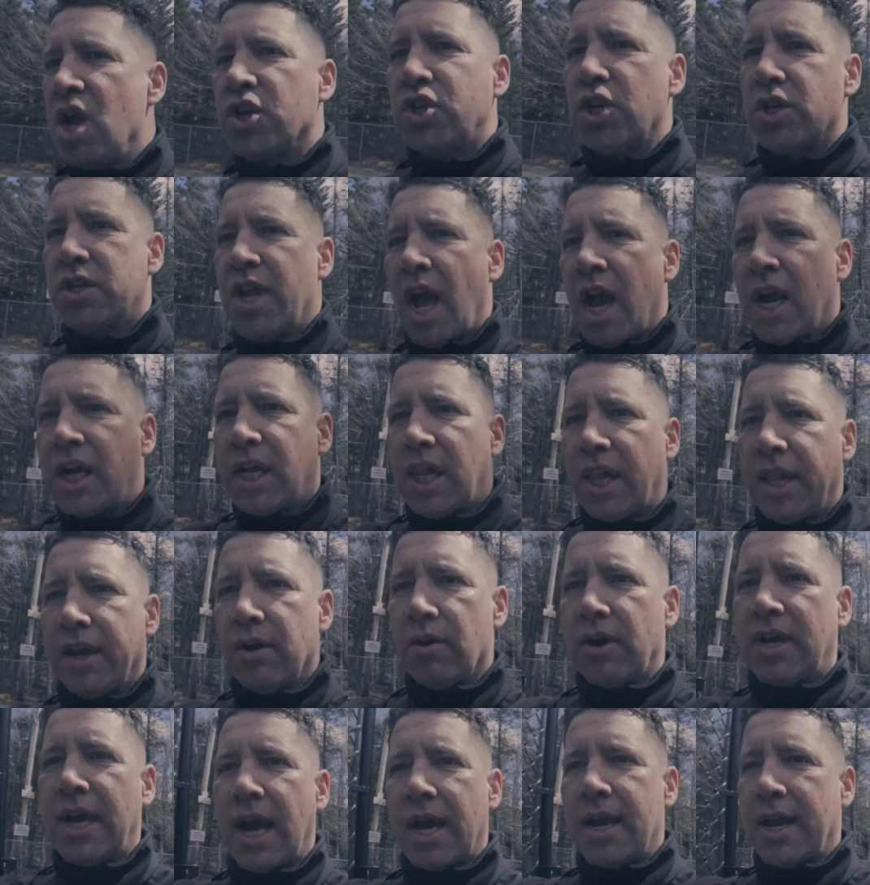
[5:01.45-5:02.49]
just
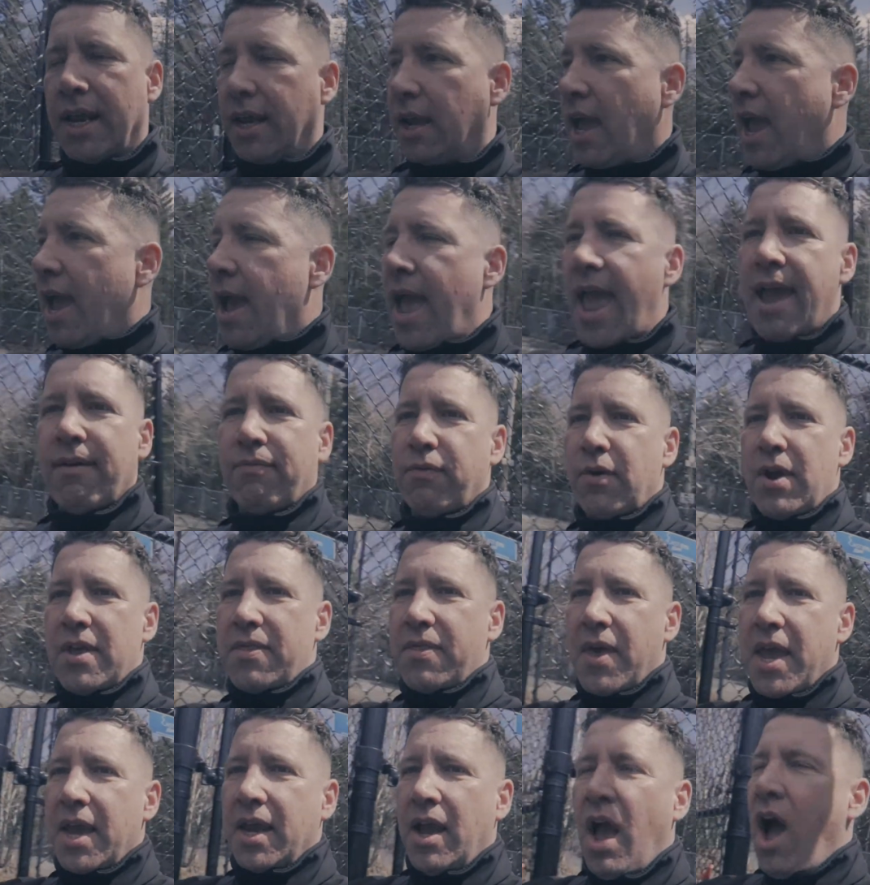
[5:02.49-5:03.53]
clear cutting
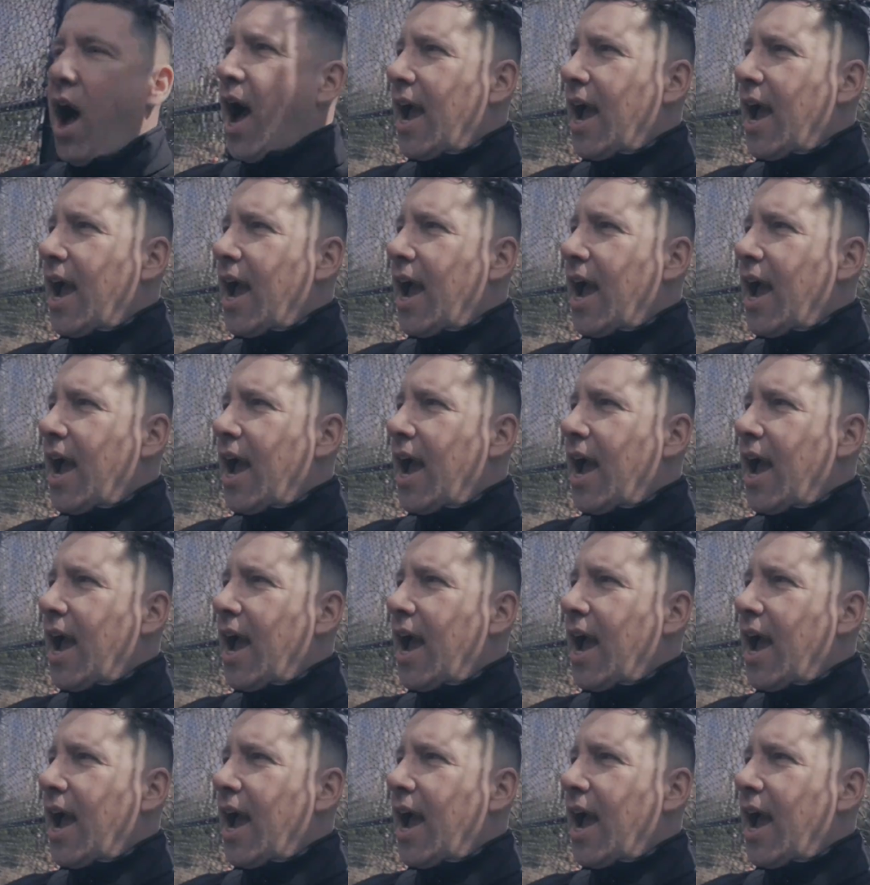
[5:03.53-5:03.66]
everything.